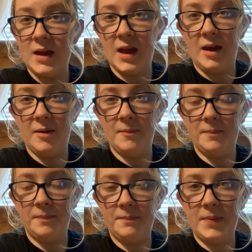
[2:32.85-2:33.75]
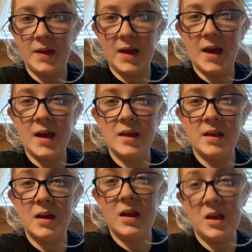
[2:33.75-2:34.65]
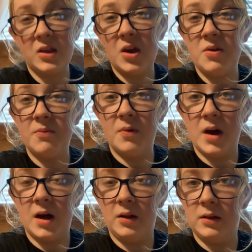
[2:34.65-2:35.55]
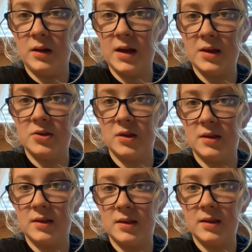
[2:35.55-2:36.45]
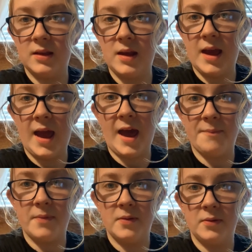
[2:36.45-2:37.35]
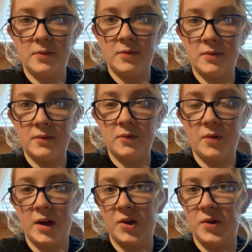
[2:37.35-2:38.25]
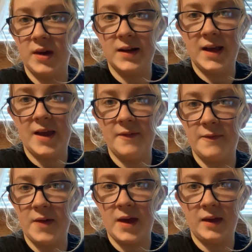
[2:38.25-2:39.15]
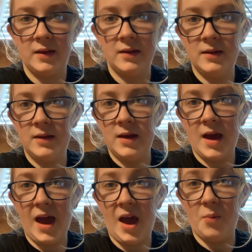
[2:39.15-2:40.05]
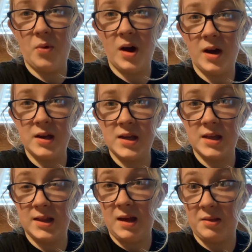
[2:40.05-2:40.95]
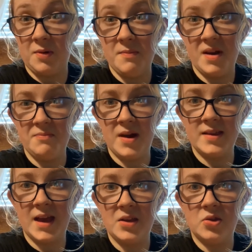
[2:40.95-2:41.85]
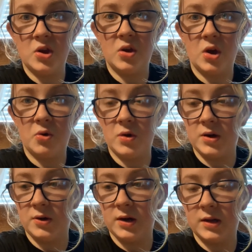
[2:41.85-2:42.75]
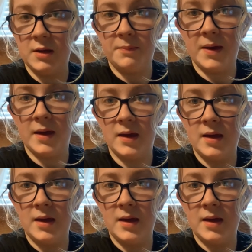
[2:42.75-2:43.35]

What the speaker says: But yeah, it's going well. It's just, it happens quite quickly, everything at work. That's why my days do go quite quickly, but